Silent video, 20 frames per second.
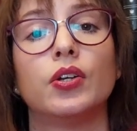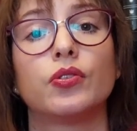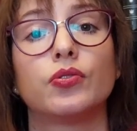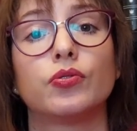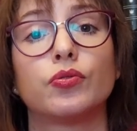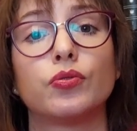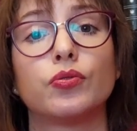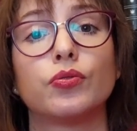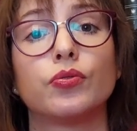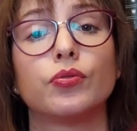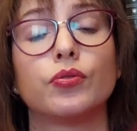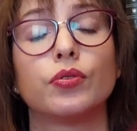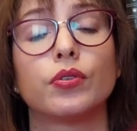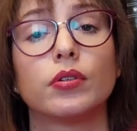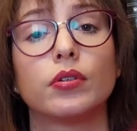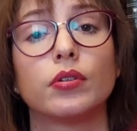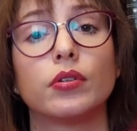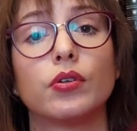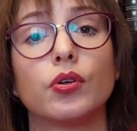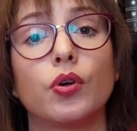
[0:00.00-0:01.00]
to
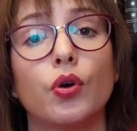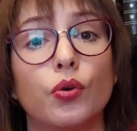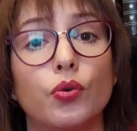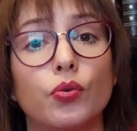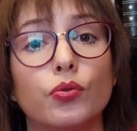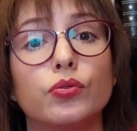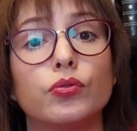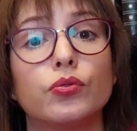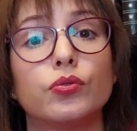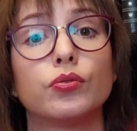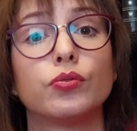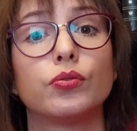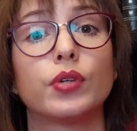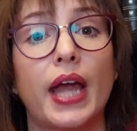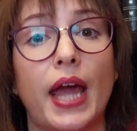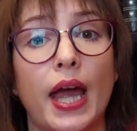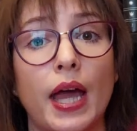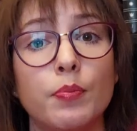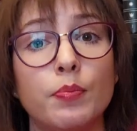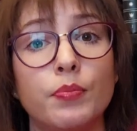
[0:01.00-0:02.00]
go to
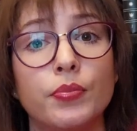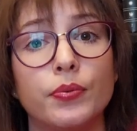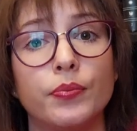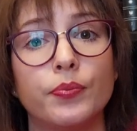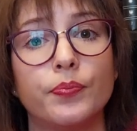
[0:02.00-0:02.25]
Gap,